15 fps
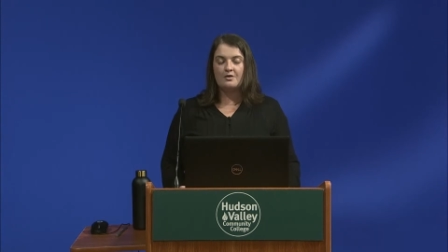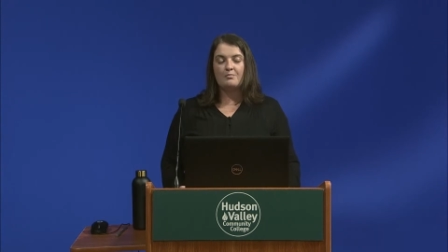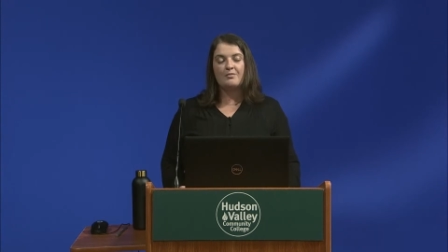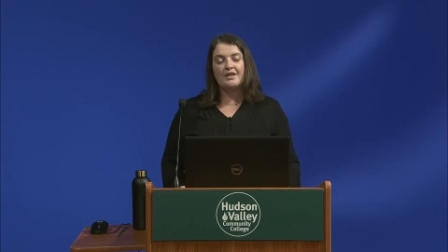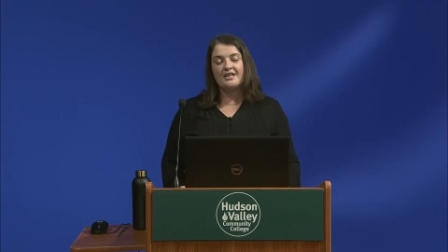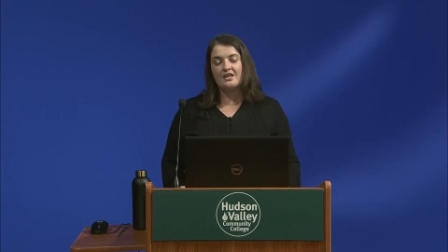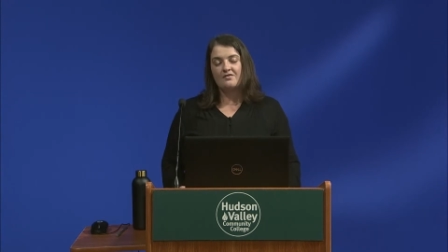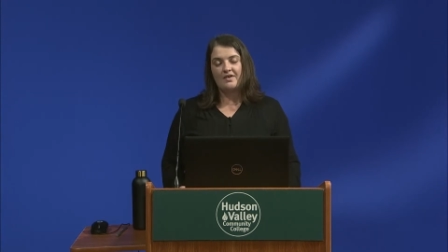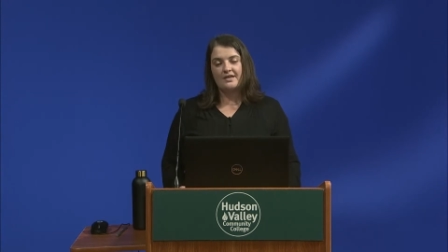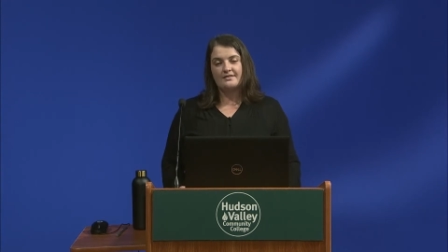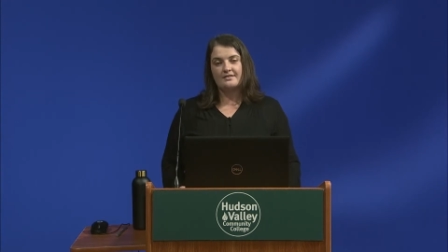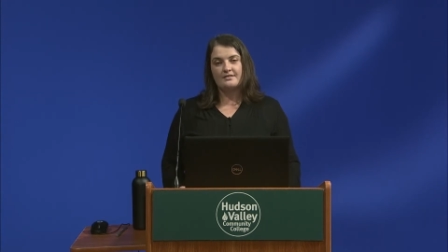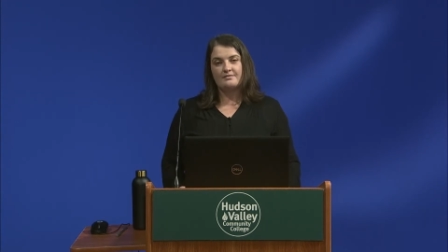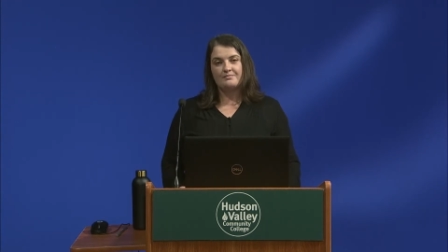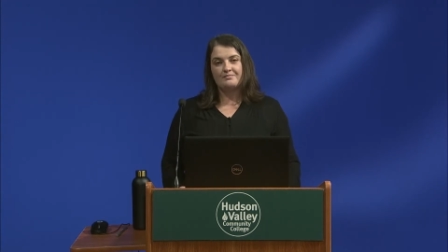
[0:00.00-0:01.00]
Many of
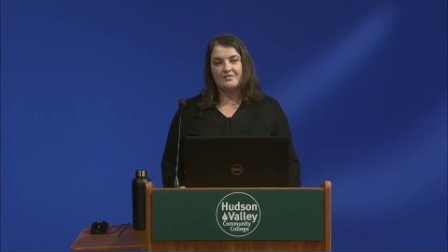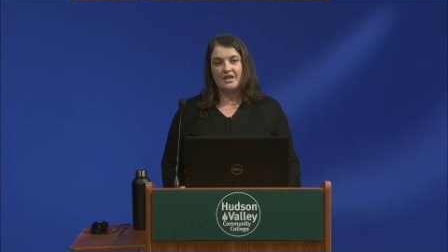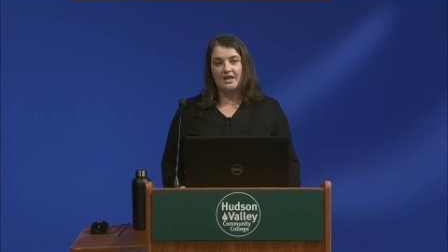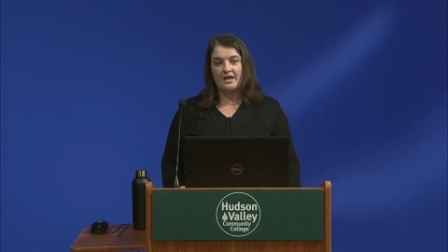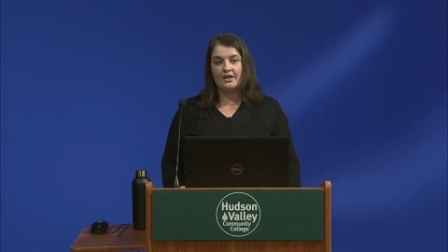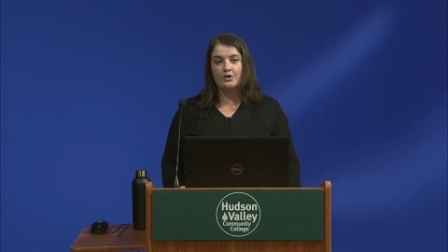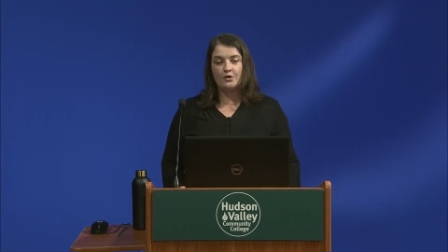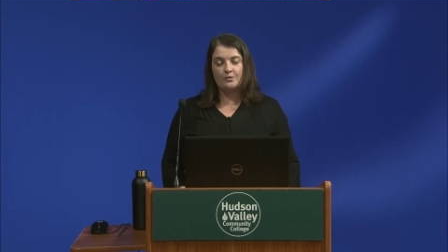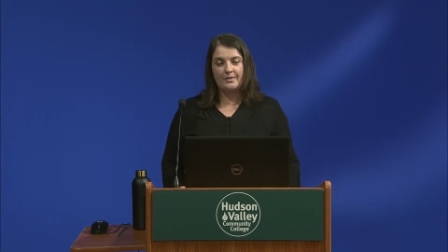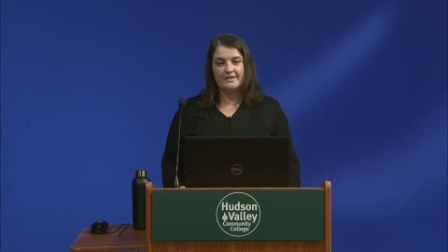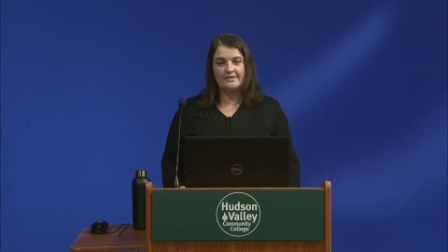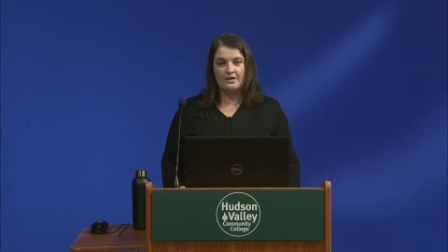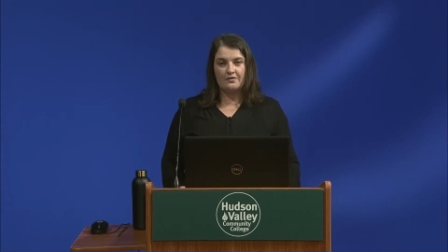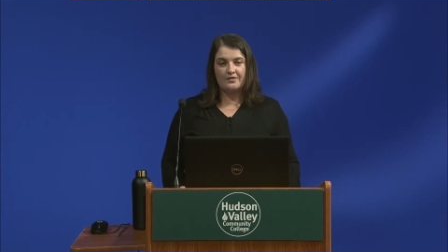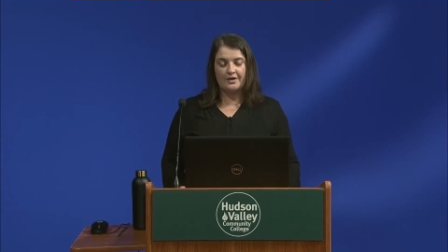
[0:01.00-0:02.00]
us, and I include
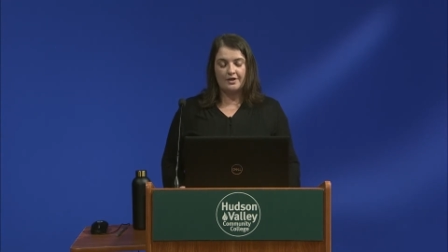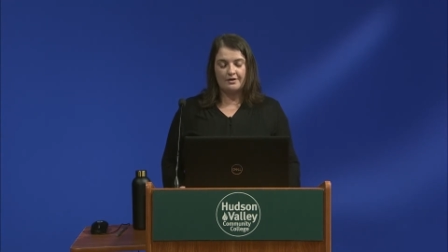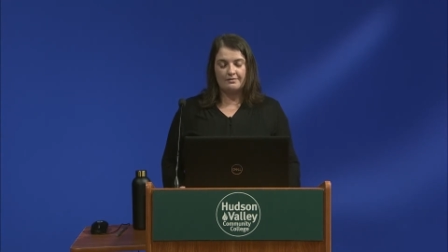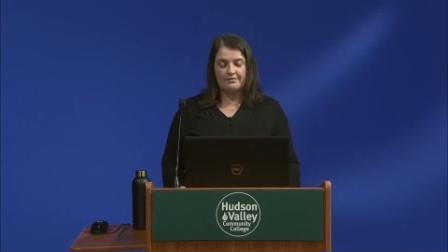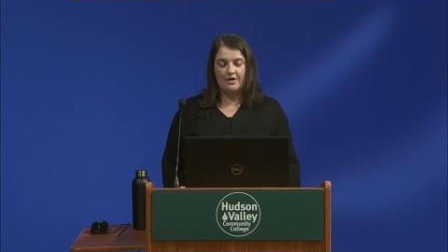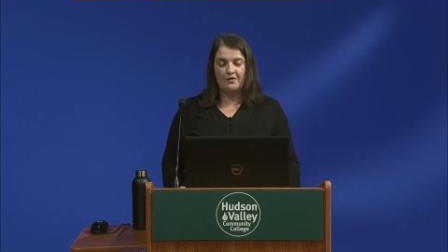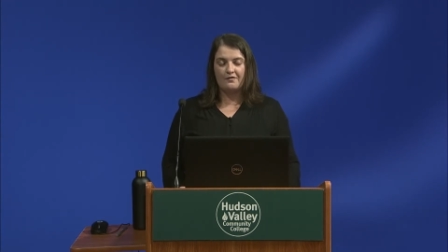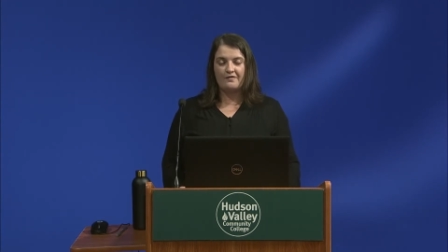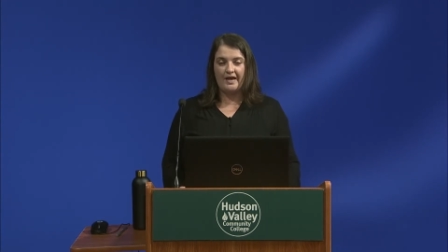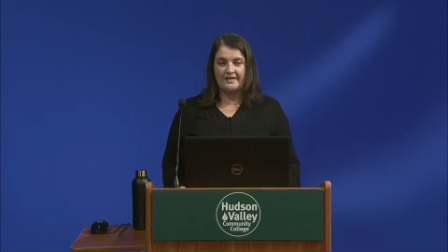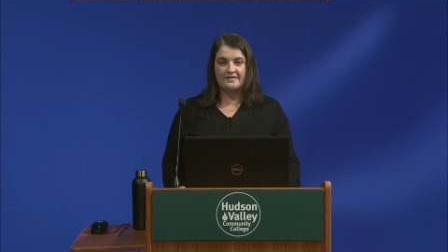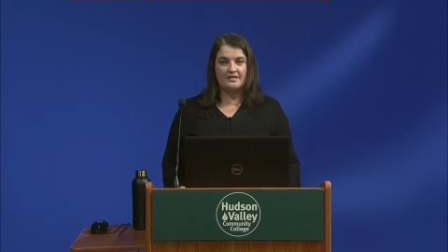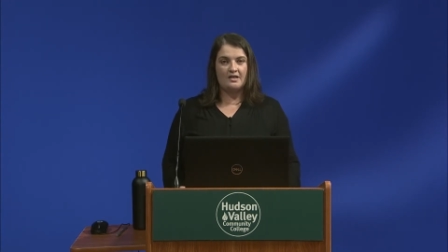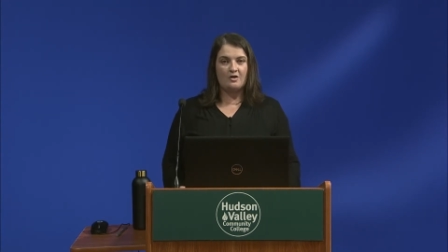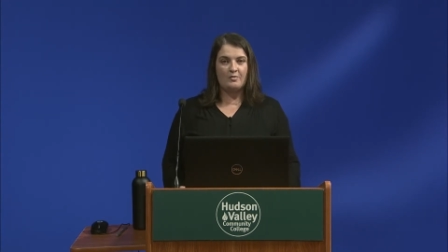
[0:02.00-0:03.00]
myself here, are
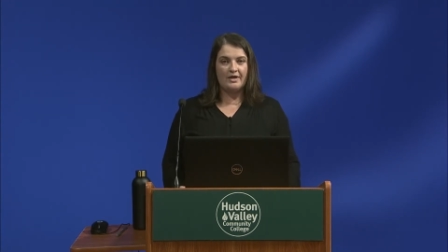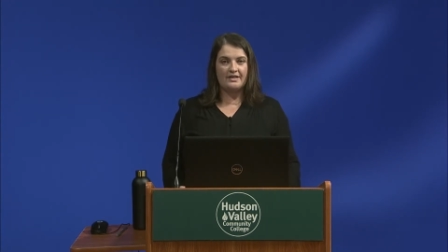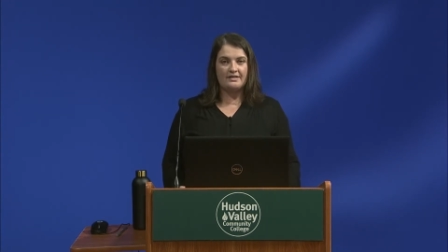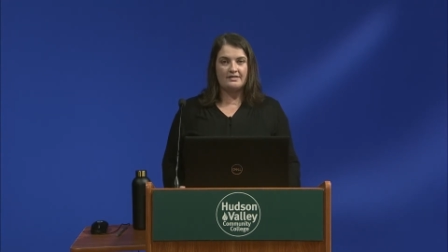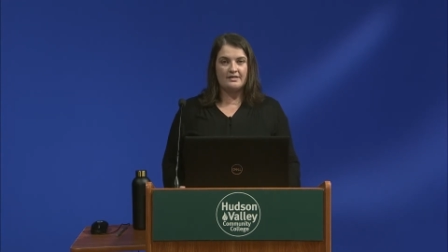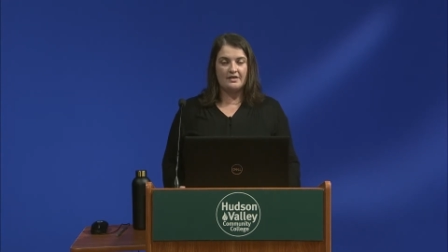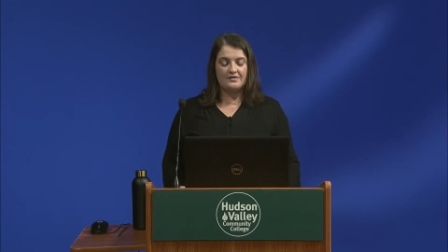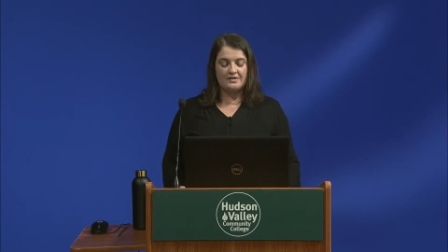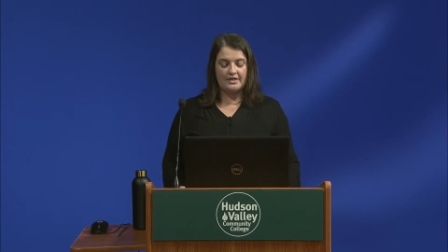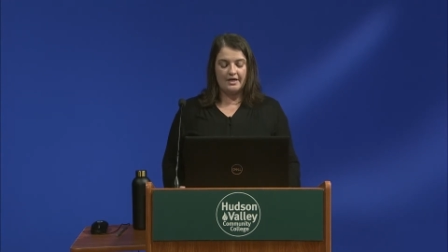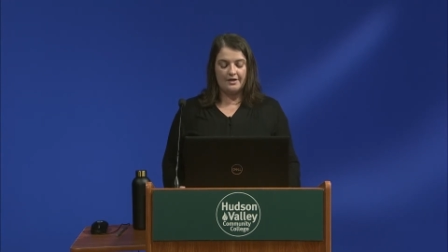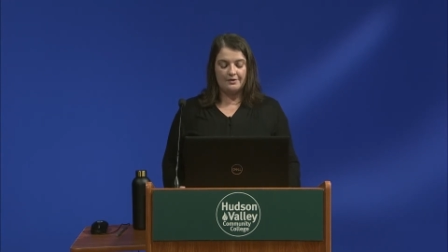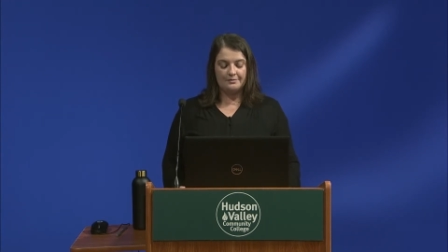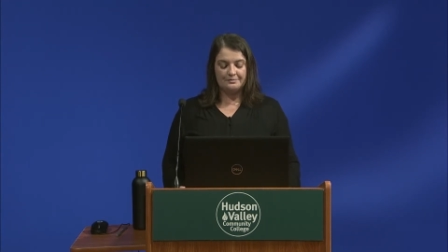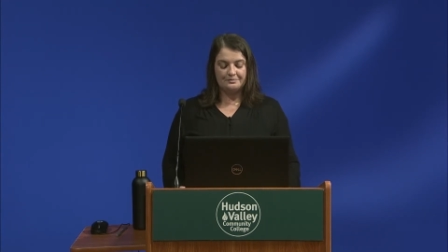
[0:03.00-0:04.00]
fascinated by this
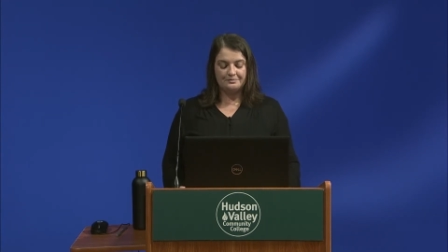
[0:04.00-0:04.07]
lifestyle.